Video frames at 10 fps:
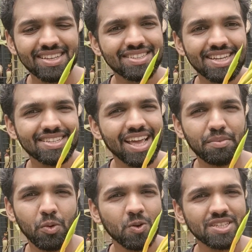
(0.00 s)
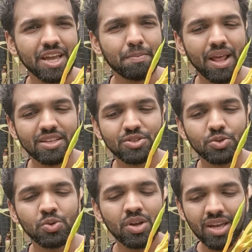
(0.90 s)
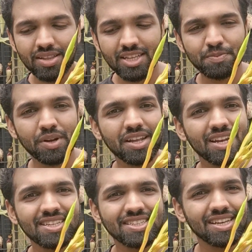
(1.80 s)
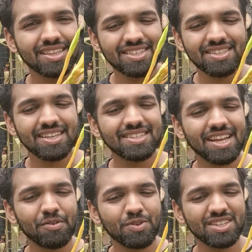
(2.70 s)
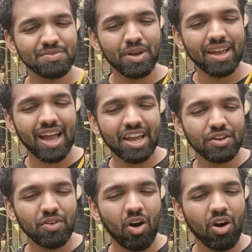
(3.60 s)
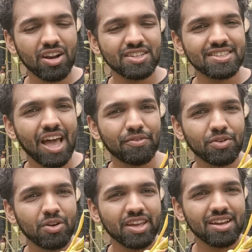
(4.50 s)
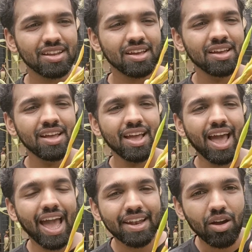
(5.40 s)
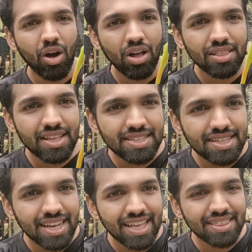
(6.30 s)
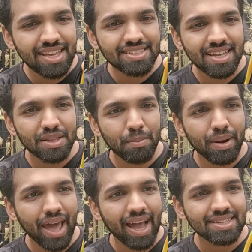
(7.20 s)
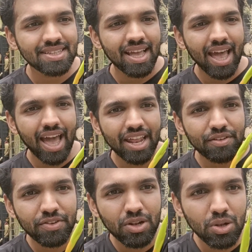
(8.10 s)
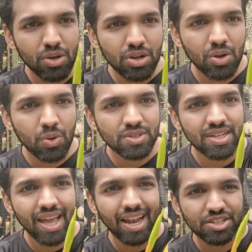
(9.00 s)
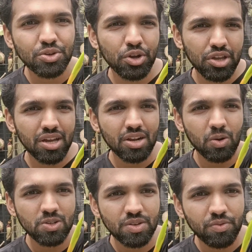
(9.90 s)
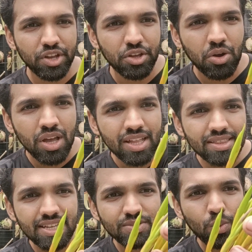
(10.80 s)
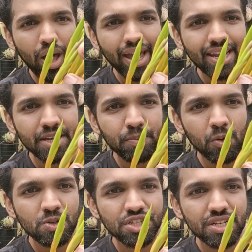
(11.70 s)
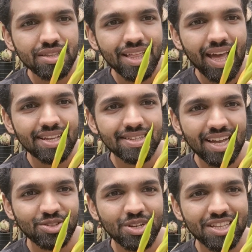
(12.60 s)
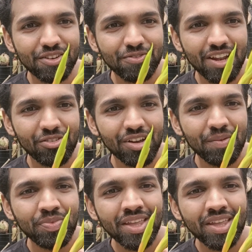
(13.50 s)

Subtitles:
just like most air plants do. This is the stem, which is my kind of orange saffrony color, and all these green things are the bracts. And if you look closely, I'll show you a close-up video. This violet portion, that is actually the flower.